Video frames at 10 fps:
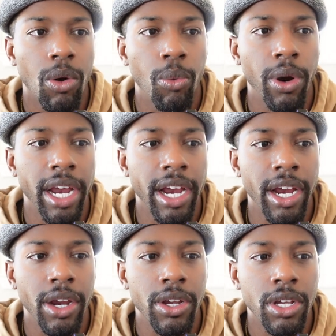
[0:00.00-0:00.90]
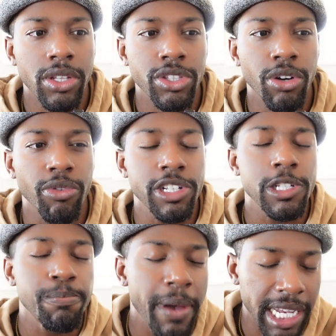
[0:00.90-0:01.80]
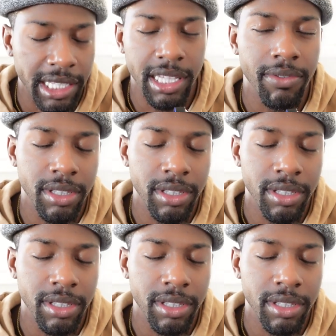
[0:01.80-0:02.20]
where the respect level,